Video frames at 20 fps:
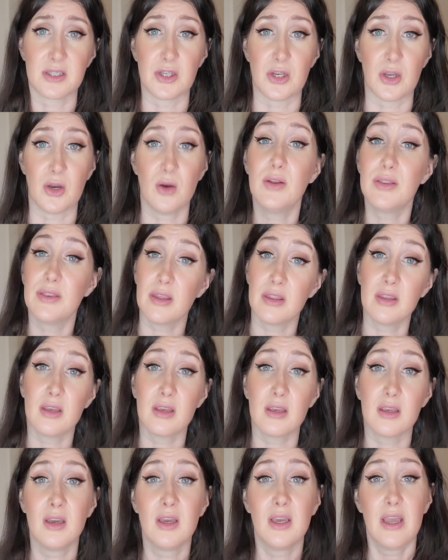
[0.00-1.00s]
And then
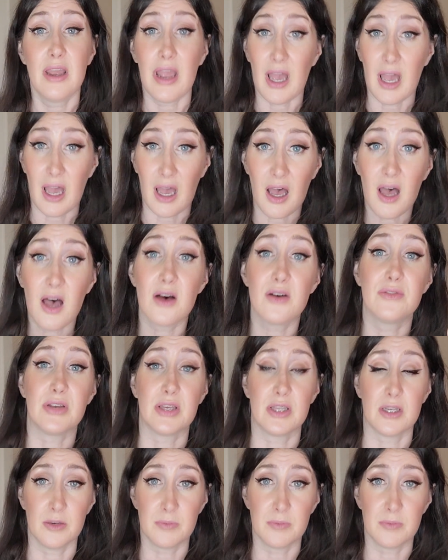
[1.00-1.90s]
they have an